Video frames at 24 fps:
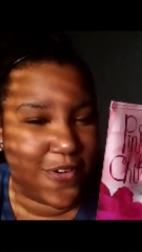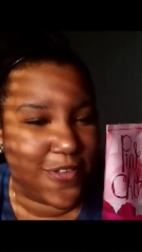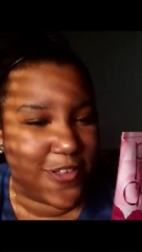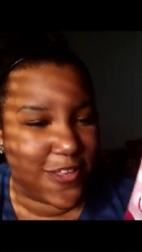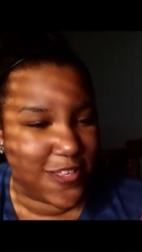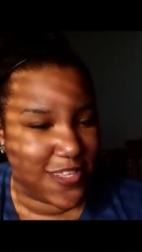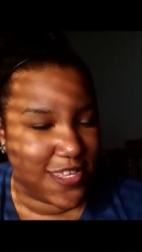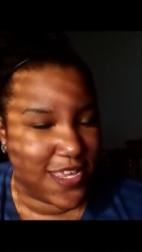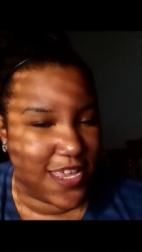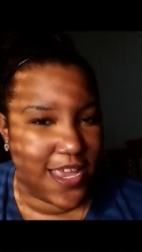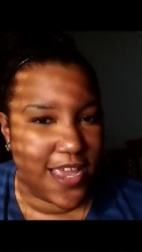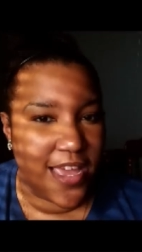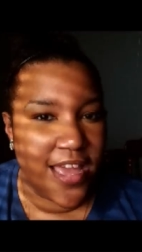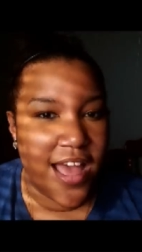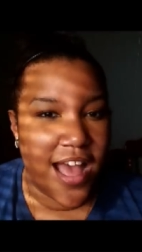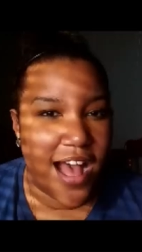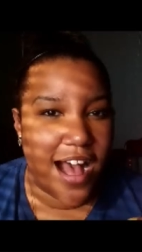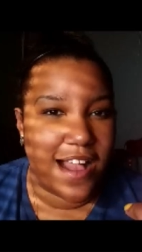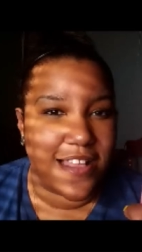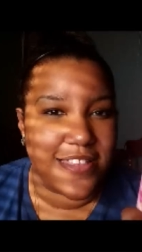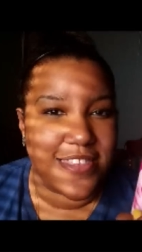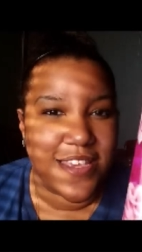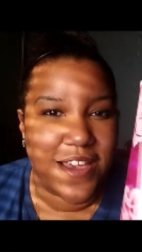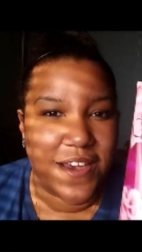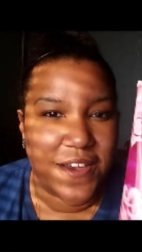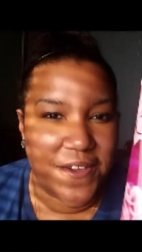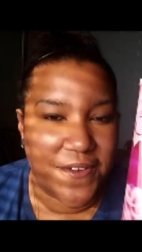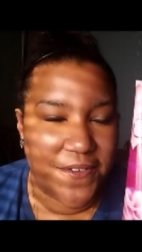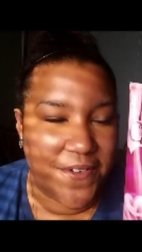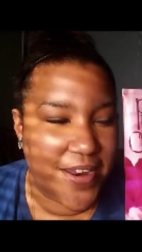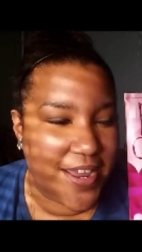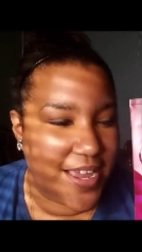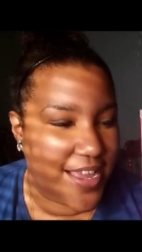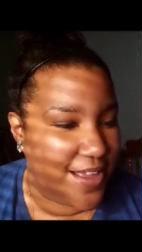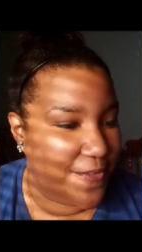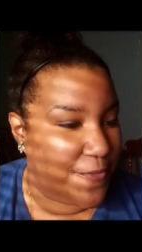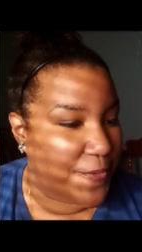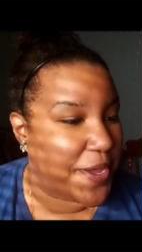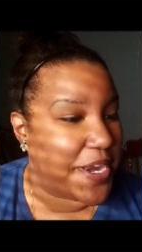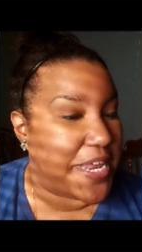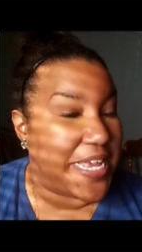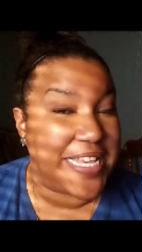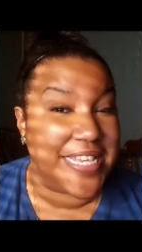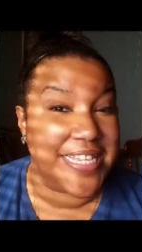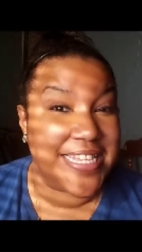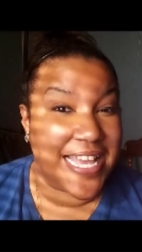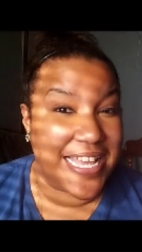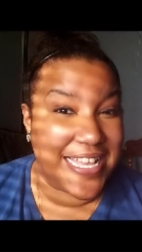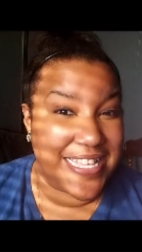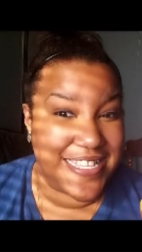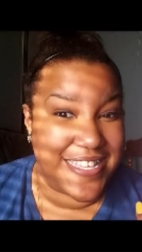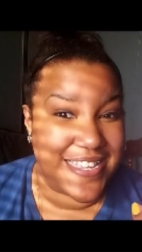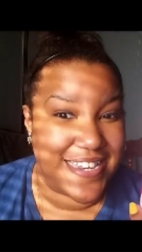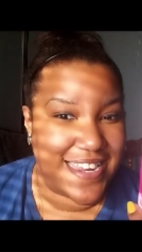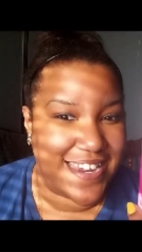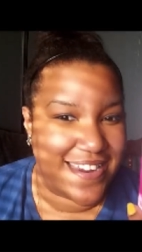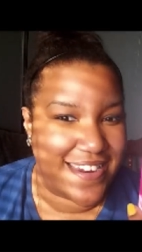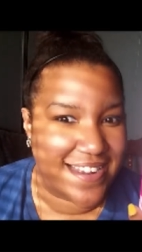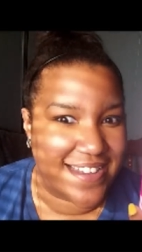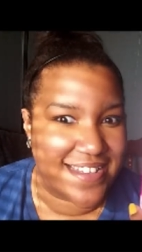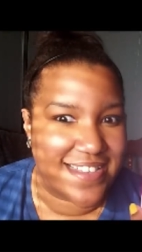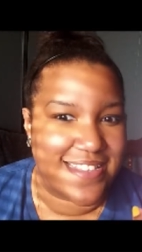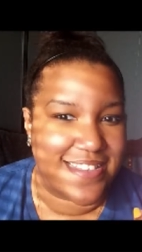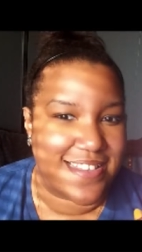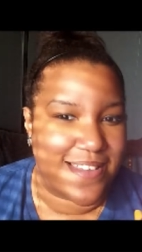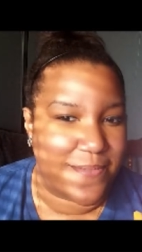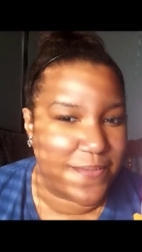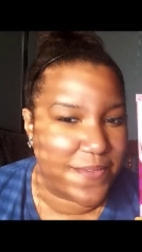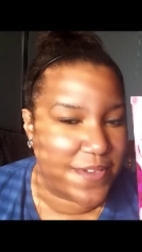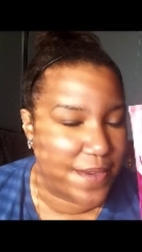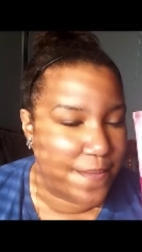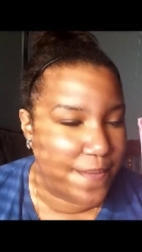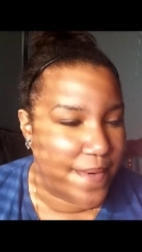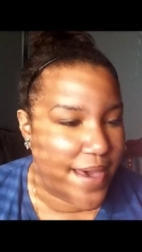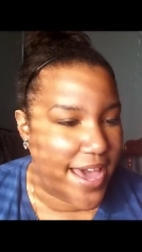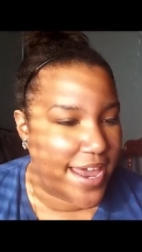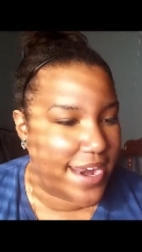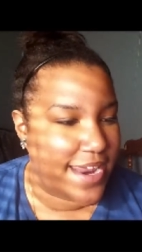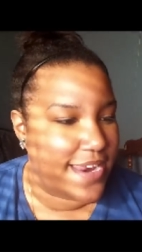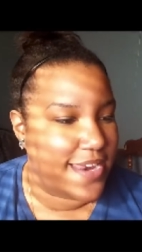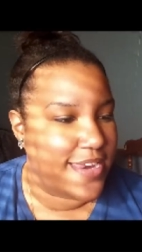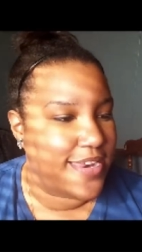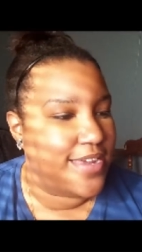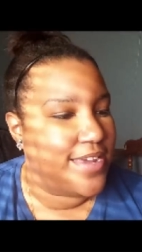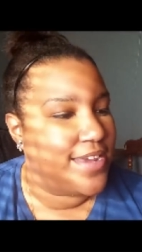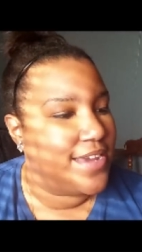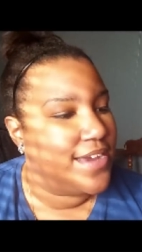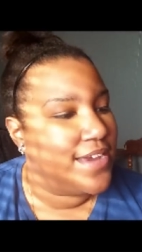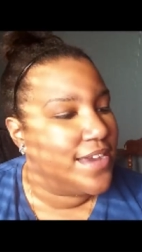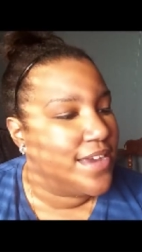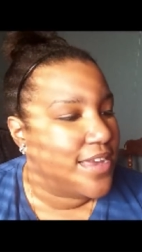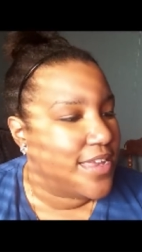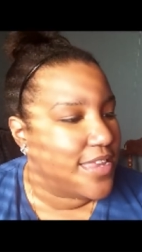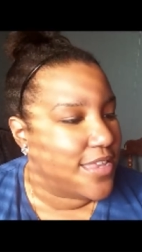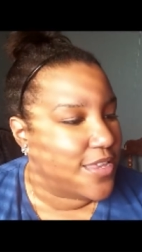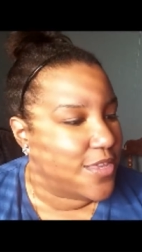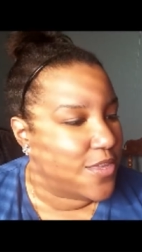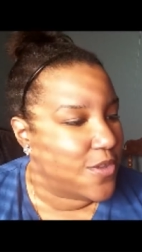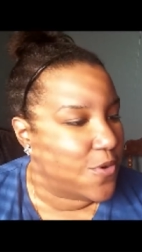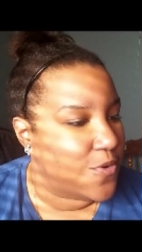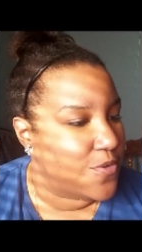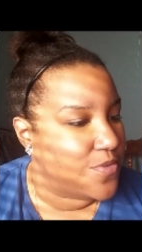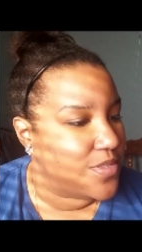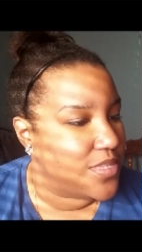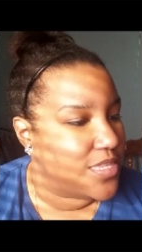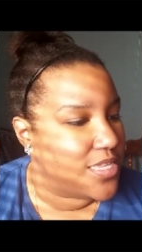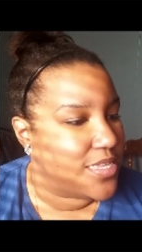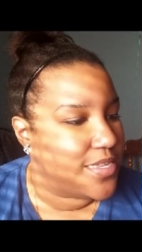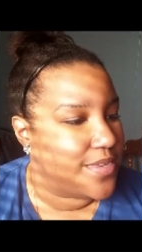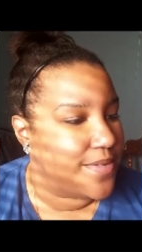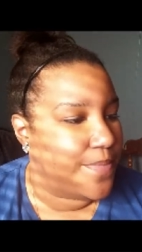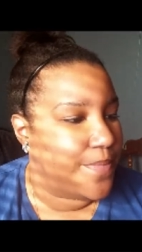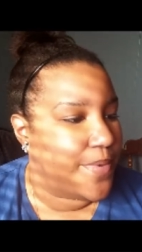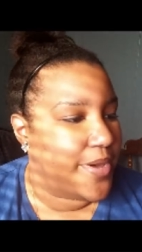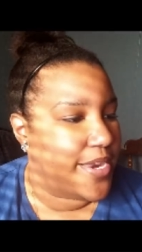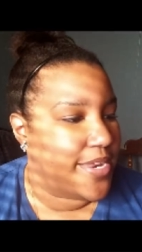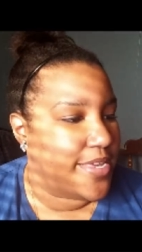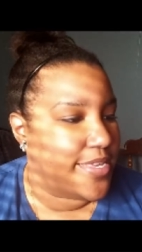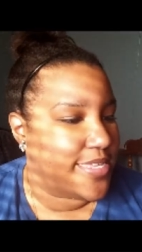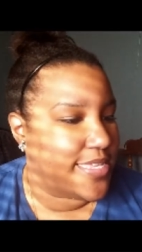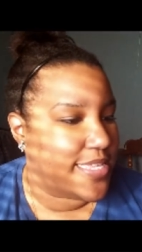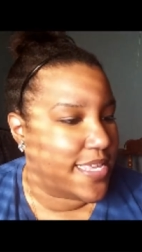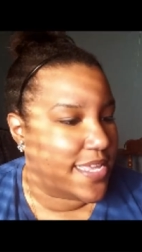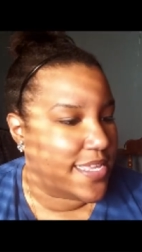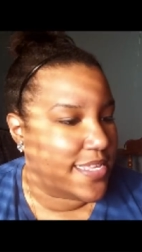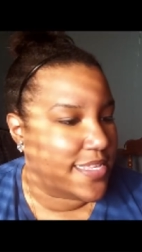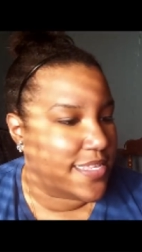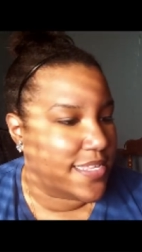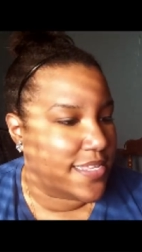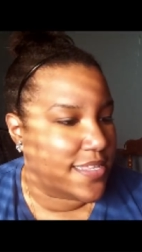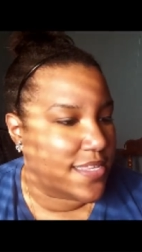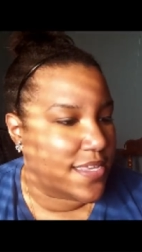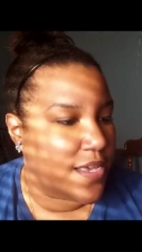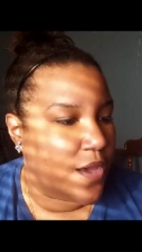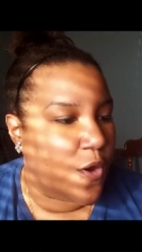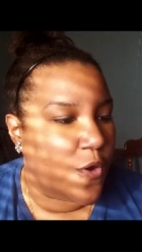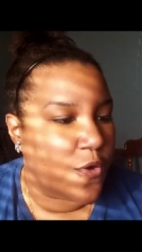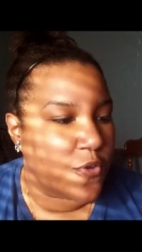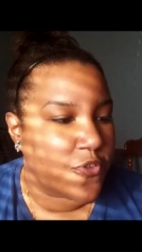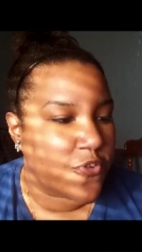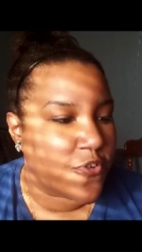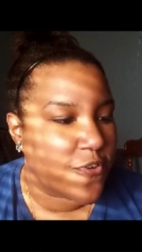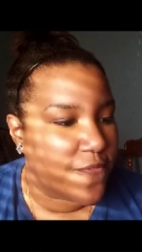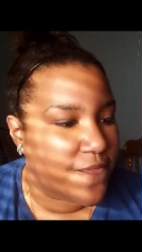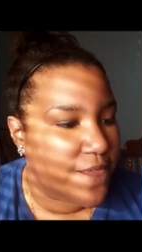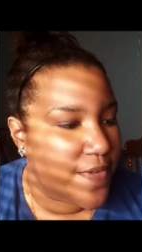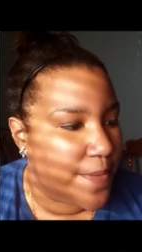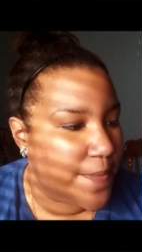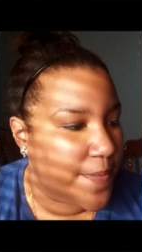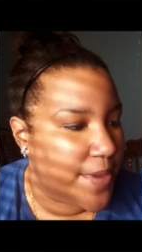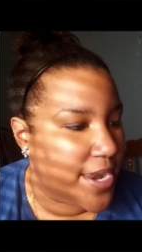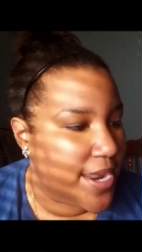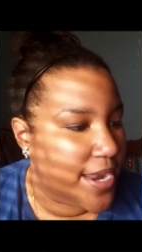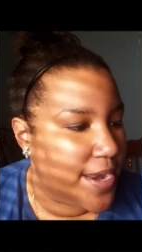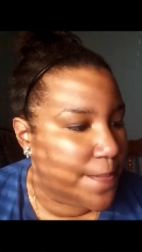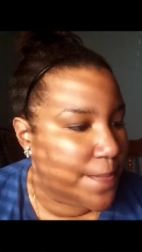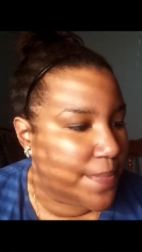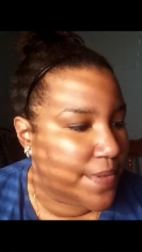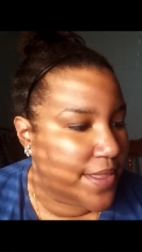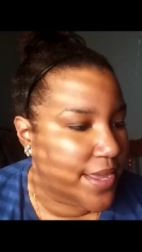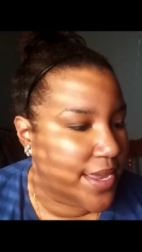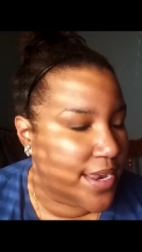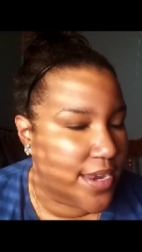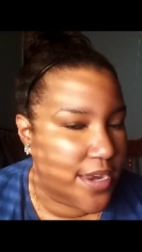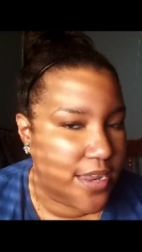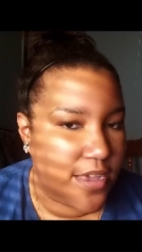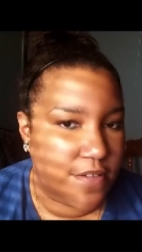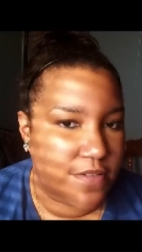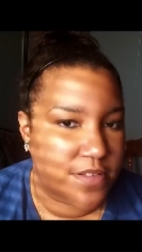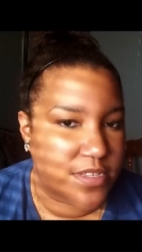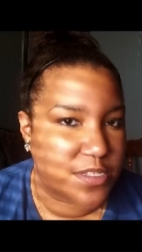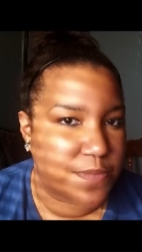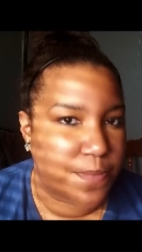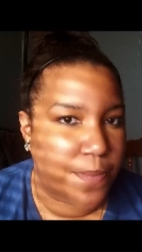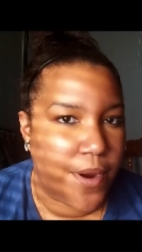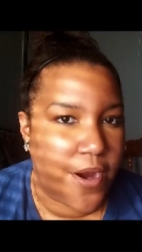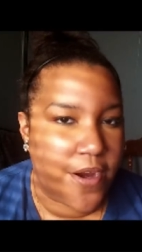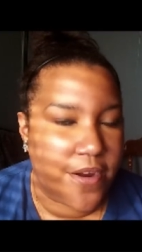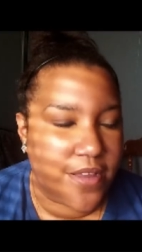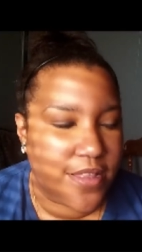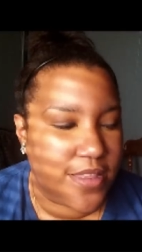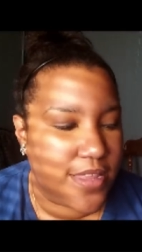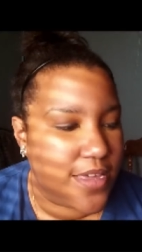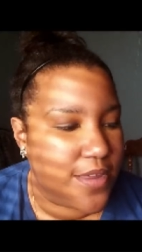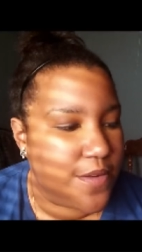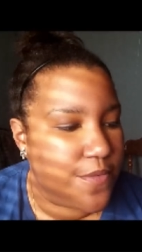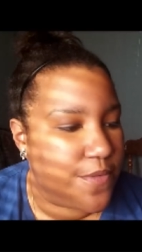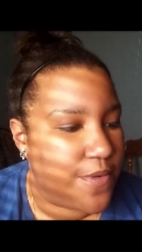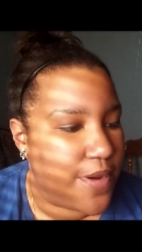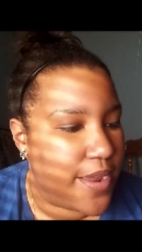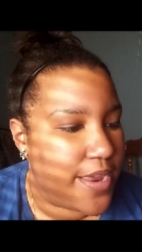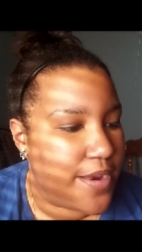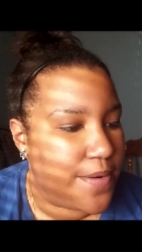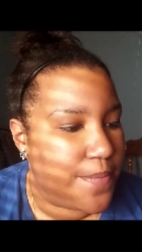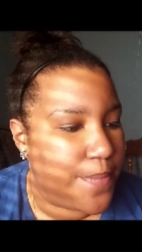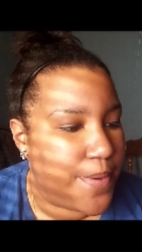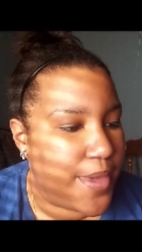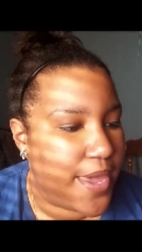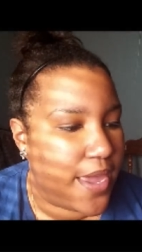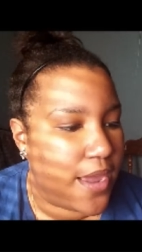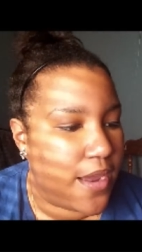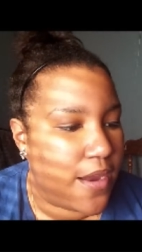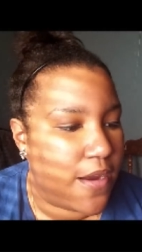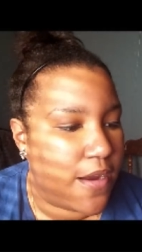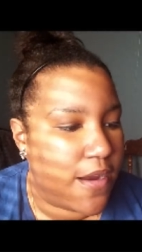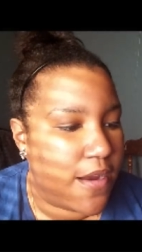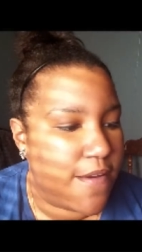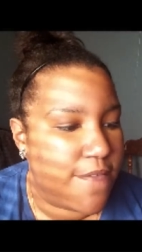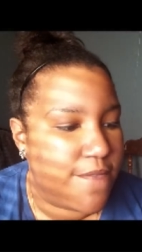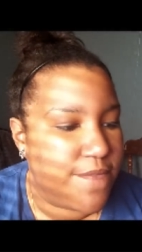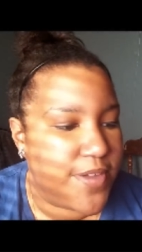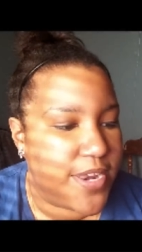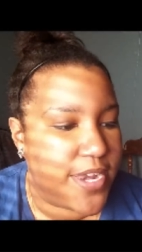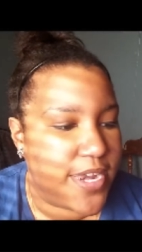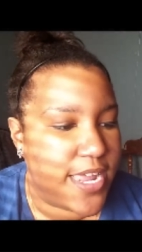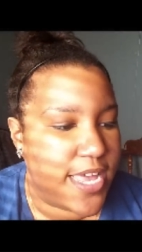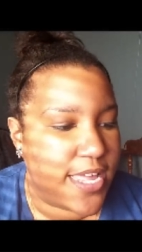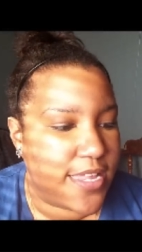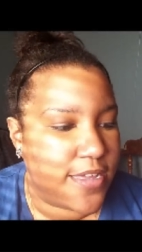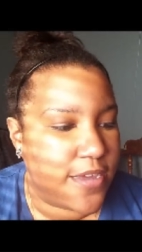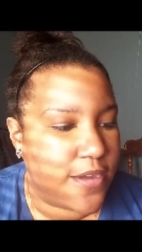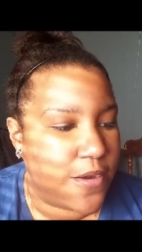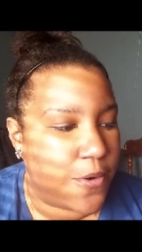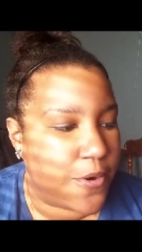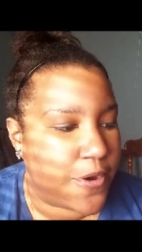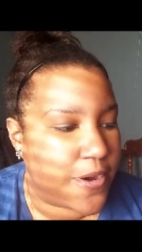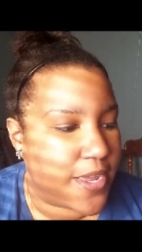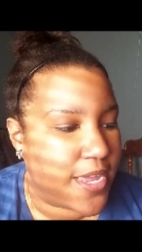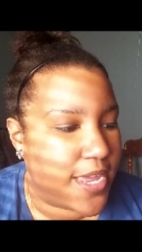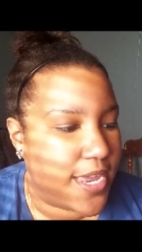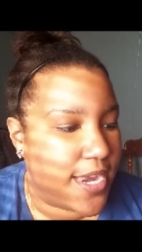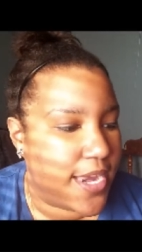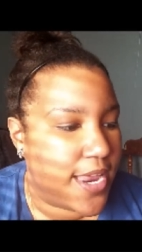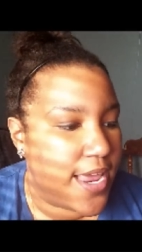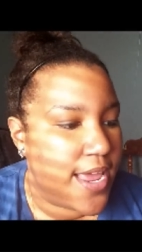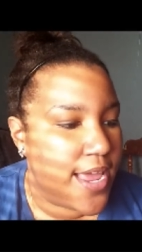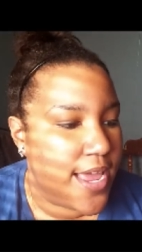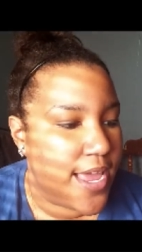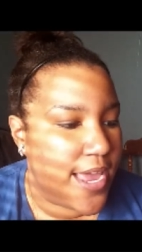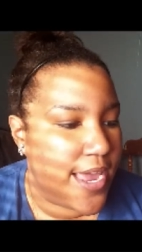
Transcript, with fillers: know, let's see, I'll tell you what it, what it says on here since I'm really bad at notes, but it says it's an ultra feminine blend of sparkling red pear, vanilla orchid,